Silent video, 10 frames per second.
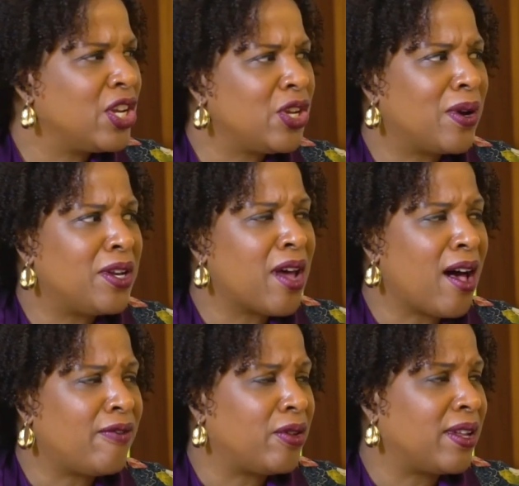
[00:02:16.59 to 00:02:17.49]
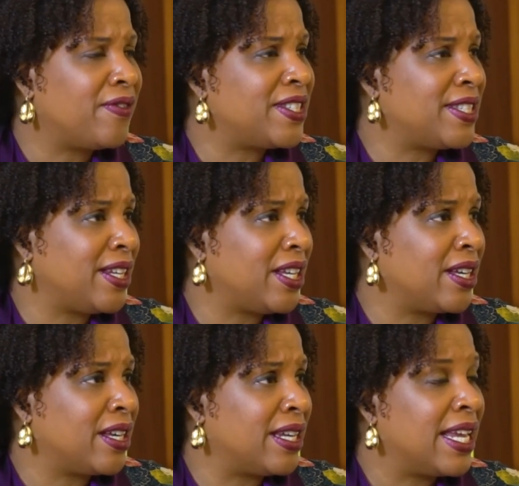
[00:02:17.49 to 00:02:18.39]
You know, a novel, if it's any
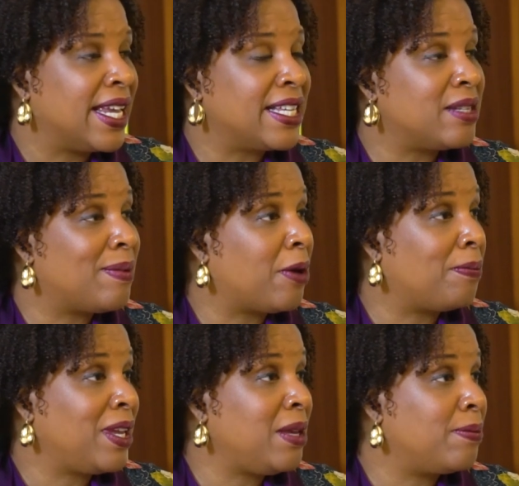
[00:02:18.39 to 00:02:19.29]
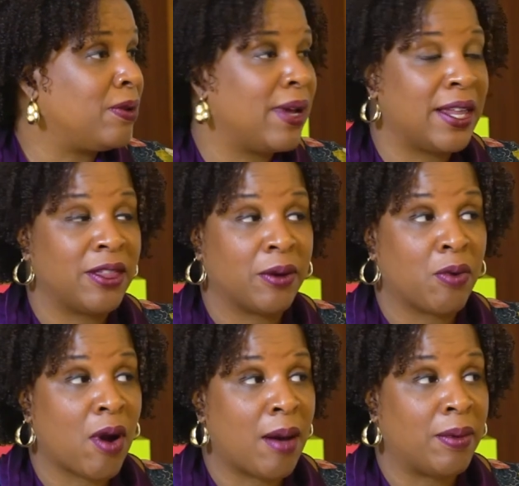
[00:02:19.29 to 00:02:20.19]
good, is about people and their
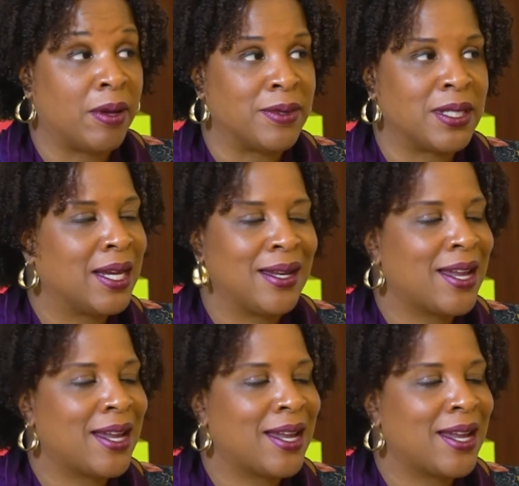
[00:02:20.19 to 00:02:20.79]
problems,